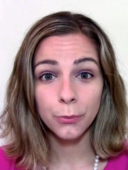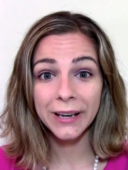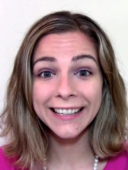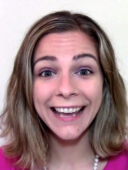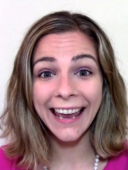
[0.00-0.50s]

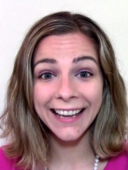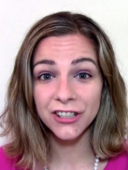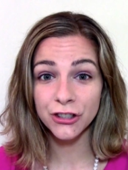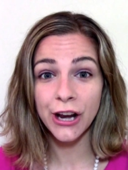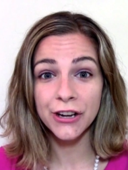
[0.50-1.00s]
We
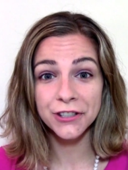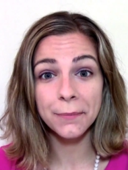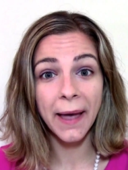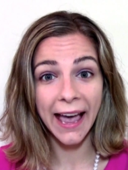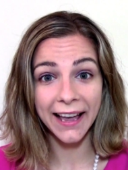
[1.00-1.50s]
can't change the
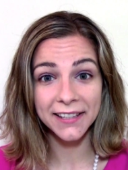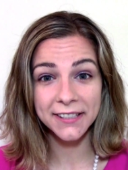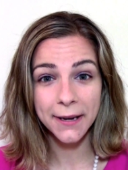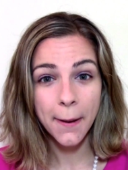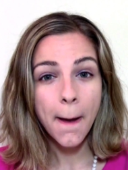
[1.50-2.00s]
past,